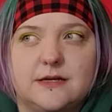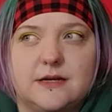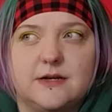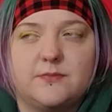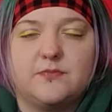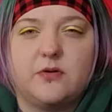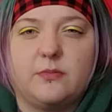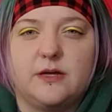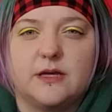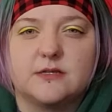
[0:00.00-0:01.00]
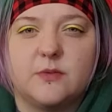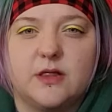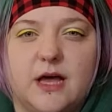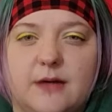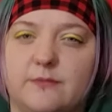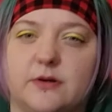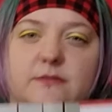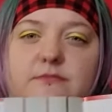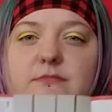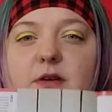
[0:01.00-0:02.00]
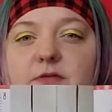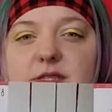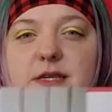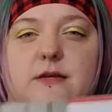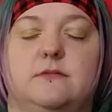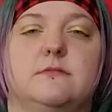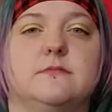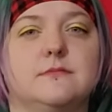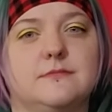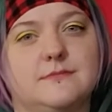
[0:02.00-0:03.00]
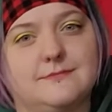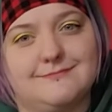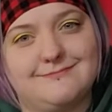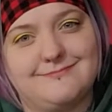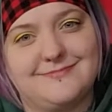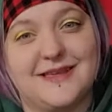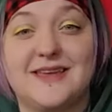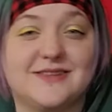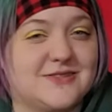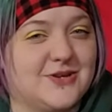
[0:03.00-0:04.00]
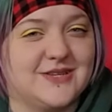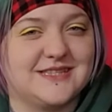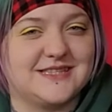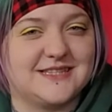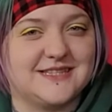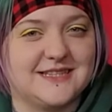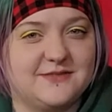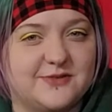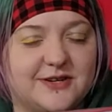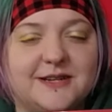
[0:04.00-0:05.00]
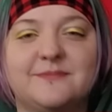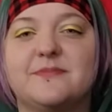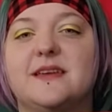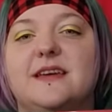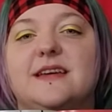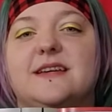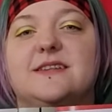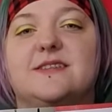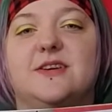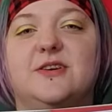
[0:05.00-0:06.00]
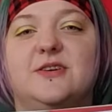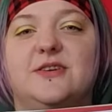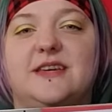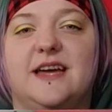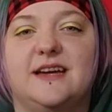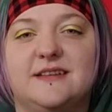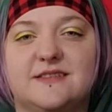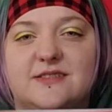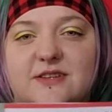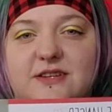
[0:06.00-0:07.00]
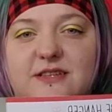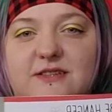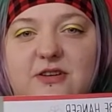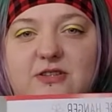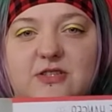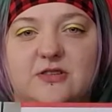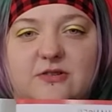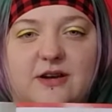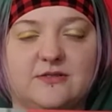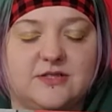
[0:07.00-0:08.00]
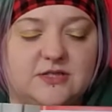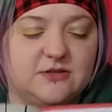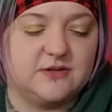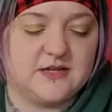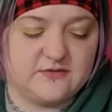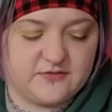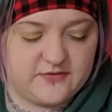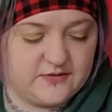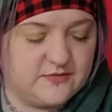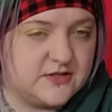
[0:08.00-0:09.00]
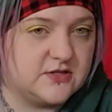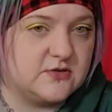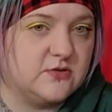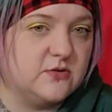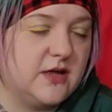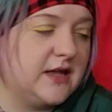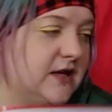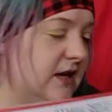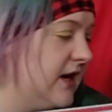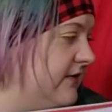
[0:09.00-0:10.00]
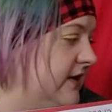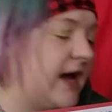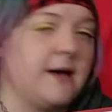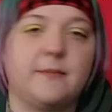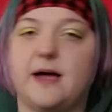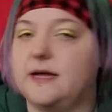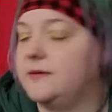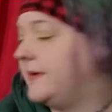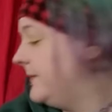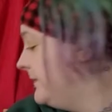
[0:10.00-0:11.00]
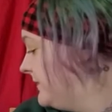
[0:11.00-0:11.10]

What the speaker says: could probably get some online, but obviously it's not instant delivery. So yeah, so it talks you through how to do it and everything, which is cool. I think I have a cat behind me.